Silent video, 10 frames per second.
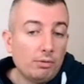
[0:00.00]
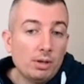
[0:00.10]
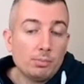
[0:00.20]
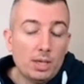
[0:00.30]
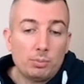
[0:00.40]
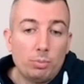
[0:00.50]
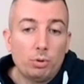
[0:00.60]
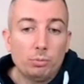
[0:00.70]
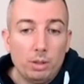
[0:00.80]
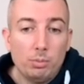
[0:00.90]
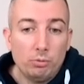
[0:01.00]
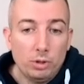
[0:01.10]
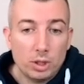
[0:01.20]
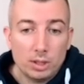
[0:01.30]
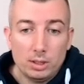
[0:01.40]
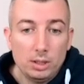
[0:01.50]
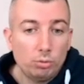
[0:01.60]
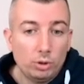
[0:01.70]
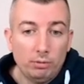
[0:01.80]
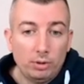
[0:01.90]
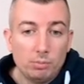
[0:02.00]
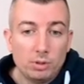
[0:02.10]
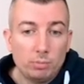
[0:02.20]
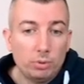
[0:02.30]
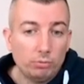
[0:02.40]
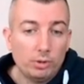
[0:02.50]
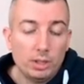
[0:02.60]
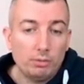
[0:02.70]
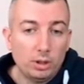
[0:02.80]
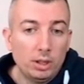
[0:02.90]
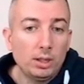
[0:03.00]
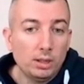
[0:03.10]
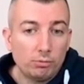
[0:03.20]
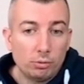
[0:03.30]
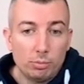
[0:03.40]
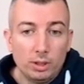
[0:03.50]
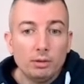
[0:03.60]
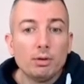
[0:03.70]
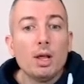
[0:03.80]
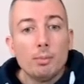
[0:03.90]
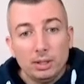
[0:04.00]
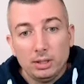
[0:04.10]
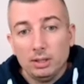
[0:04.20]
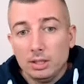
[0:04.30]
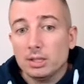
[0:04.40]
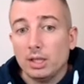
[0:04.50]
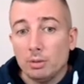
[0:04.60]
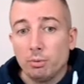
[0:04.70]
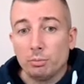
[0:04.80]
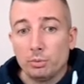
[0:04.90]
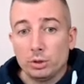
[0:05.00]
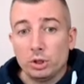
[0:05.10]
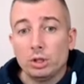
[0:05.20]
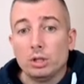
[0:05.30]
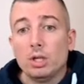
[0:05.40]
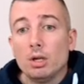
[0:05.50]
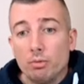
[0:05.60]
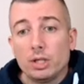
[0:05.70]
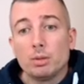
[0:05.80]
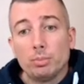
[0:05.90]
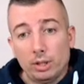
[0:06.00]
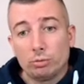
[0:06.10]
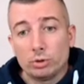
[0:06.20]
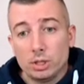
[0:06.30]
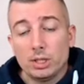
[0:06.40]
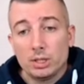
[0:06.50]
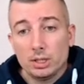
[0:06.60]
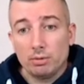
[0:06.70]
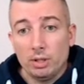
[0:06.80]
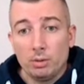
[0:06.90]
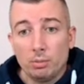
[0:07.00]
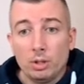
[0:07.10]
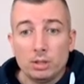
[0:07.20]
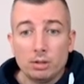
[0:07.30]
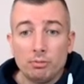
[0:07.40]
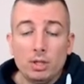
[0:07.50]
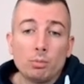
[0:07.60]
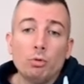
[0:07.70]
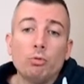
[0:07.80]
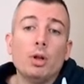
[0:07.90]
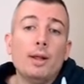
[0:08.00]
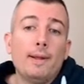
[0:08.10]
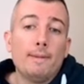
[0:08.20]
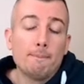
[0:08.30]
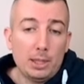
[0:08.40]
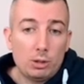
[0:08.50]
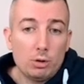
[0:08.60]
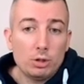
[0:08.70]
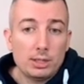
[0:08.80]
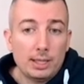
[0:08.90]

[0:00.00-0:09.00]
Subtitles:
pass pawn, maybe we just need to give him support with our king and that would be enough. But in this type of position, we can play rook g6. It's a winning move because